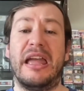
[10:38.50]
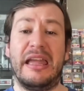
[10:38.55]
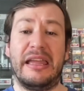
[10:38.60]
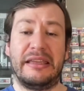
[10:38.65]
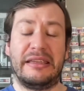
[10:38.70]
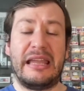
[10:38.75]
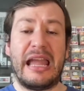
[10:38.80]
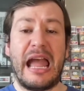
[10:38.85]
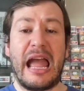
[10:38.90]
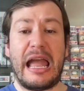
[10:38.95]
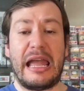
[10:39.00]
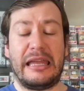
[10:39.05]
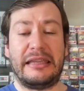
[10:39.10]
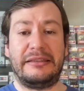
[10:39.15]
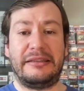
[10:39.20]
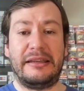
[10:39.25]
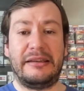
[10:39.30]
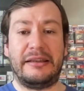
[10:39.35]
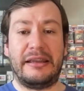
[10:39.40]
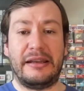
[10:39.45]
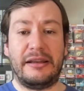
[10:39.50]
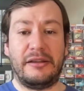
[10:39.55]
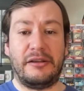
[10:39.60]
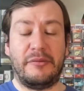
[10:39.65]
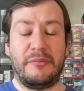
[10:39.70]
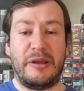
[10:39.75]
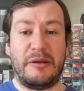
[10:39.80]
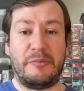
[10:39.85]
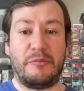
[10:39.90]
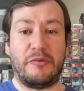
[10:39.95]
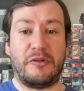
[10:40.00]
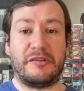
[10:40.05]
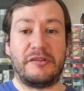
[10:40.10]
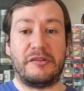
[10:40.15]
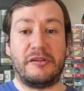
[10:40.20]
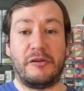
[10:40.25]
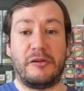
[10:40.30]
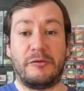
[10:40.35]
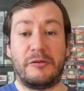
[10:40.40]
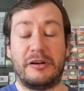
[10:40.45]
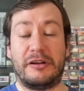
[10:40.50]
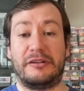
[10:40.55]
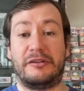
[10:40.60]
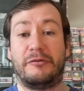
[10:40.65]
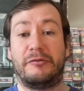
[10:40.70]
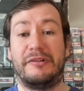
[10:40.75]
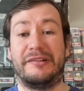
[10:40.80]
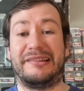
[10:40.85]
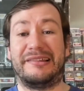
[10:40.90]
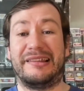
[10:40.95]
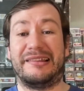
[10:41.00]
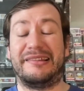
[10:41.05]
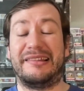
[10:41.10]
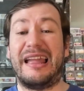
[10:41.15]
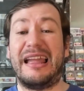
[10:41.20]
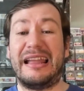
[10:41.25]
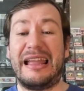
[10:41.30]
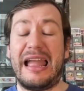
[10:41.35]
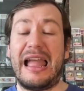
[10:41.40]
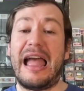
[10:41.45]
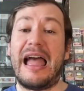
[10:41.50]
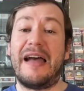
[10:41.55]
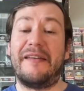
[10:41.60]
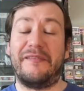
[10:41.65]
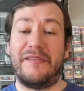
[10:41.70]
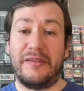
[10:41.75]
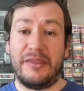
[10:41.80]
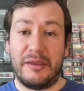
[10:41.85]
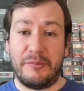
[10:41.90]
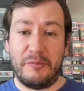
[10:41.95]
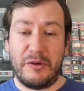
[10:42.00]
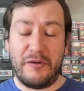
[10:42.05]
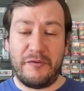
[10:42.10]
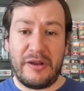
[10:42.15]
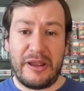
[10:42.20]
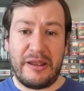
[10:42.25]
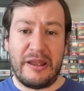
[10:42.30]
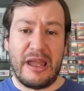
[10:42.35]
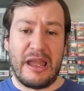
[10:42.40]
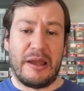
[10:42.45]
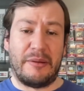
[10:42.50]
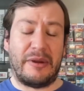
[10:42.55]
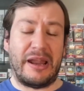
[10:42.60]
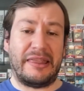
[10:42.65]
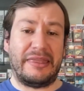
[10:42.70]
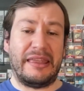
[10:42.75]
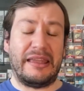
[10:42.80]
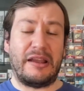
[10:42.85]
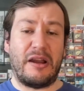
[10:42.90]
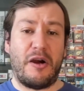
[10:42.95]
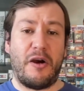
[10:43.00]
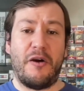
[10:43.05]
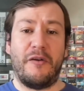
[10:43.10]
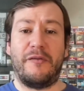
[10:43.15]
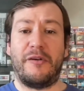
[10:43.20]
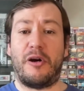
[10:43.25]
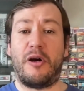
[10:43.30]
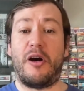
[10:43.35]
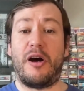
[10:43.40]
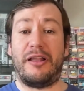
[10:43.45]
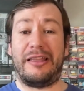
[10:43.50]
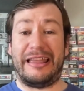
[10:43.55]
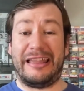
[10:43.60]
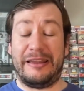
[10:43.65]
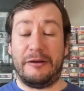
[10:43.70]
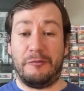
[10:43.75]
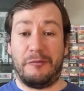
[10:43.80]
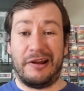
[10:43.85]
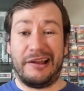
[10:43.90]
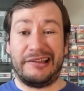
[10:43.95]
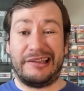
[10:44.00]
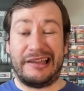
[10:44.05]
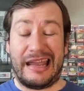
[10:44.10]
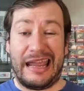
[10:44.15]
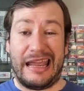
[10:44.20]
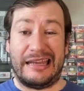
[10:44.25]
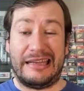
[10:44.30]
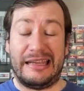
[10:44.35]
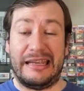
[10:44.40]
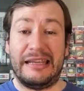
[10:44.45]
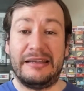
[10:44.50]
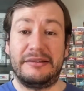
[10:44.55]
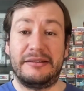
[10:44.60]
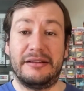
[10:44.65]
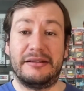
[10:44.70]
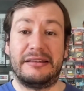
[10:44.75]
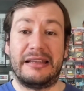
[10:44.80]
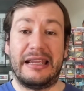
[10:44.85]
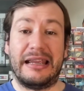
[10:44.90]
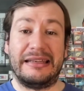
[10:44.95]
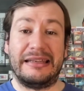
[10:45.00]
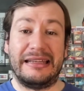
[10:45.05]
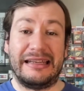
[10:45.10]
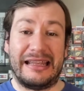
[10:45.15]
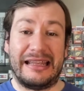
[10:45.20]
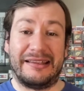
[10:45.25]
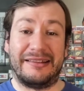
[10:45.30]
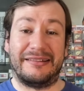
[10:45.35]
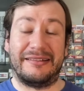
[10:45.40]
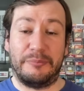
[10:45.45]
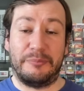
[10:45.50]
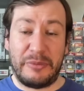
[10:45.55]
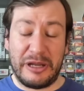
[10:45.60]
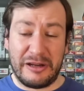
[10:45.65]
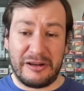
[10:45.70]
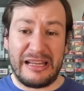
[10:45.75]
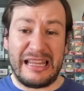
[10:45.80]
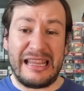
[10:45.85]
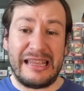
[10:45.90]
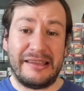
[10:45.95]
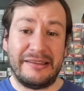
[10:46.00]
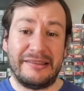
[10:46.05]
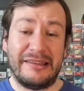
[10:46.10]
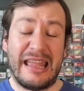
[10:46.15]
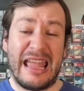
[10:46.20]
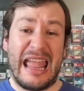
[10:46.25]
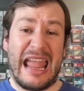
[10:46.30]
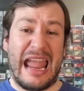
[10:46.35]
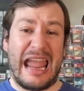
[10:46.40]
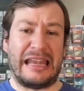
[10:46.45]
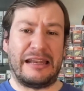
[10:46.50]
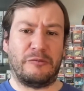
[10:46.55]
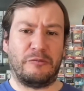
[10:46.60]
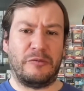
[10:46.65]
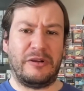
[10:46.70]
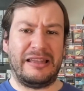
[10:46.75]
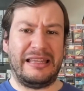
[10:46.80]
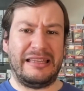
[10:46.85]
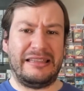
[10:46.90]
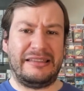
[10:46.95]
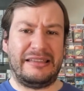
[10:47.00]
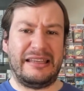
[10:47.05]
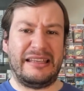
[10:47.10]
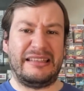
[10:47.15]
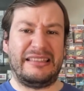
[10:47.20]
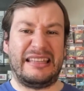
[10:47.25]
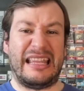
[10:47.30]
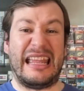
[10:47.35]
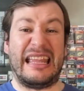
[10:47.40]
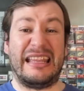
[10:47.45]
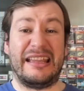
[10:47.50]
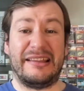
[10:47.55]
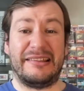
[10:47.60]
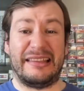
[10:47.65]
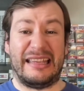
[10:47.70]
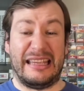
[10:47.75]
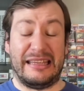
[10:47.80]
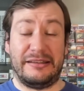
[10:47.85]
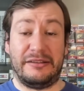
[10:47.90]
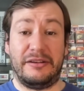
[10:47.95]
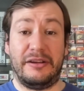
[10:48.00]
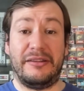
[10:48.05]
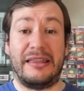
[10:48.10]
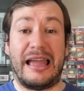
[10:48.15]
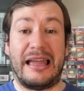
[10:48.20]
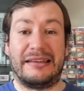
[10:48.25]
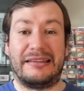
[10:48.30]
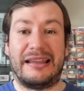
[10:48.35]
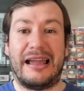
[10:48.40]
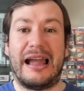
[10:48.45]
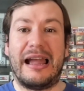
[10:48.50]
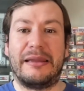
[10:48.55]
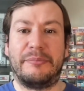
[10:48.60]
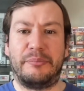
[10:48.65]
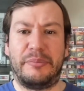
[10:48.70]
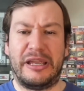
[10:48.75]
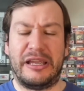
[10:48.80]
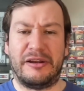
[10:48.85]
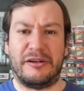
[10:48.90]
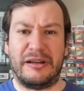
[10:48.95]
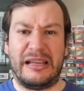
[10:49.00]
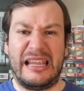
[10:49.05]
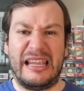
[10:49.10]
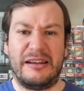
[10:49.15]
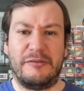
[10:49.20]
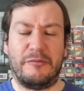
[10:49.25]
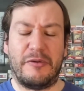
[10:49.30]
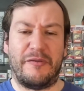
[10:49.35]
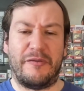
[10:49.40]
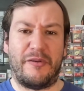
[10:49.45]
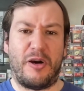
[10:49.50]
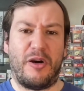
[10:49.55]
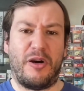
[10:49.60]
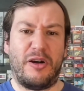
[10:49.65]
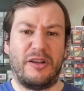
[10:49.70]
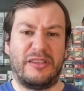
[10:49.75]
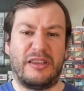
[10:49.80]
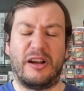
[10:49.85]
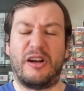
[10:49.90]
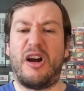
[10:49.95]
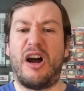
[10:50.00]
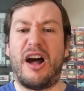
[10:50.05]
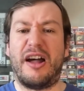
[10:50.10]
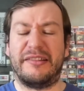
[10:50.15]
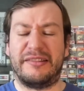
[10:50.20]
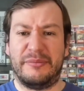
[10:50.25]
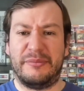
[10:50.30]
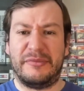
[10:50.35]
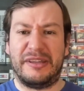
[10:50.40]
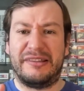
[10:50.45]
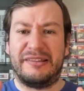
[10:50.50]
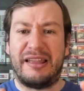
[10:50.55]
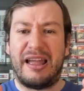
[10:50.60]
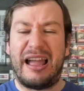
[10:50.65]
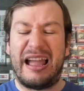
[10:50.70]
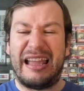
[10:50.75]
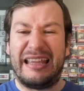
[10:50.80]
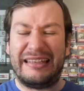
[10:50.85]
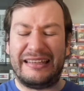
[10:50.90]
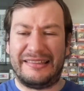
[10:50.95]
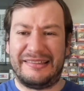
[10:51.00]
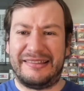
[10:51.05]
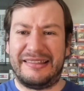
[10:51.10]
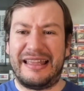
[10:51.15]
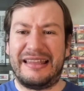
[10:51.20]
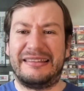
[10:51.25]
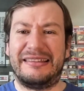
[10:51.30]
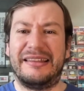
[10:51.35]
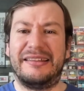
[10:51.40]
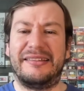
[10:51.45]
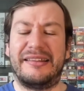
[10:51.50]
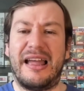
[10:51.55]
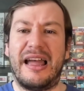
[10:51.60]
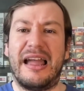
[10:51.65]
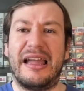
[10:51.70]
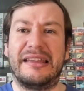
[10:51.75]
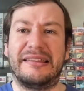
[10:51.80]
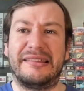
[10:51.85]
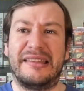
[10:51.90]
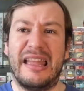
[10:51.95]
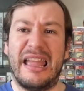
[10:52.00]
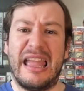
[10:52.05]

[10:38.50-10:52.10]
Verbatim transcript: Yeah, it did get a little bit more slower towards the second half of the movie, but I think overall it was an entertaining experience, and it really did take us into that time period with all the costume design and set designs.